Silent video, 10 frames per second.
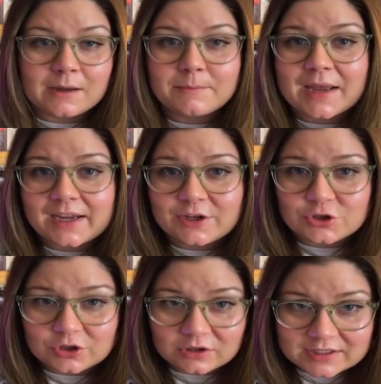Back at
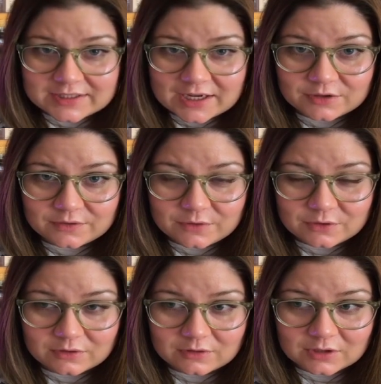Shirley's house
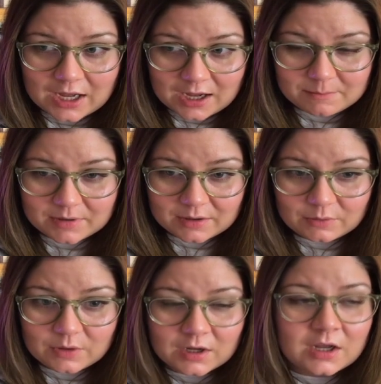funeral
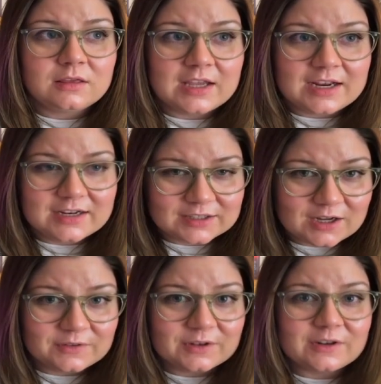combo, they
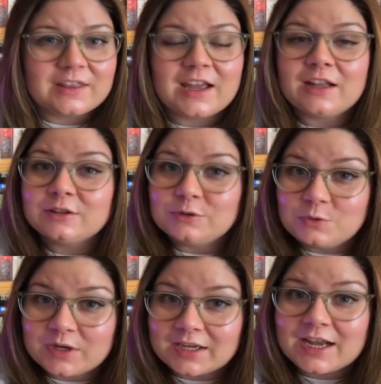discover that
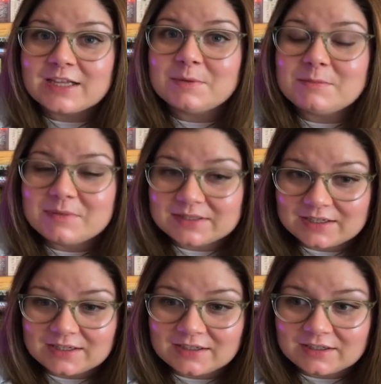Luke has been
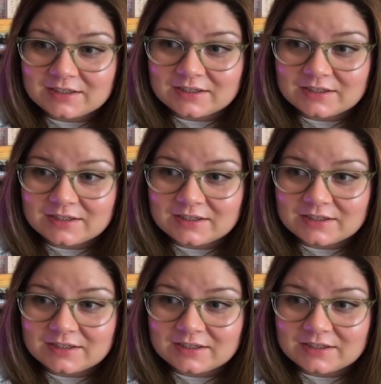missing,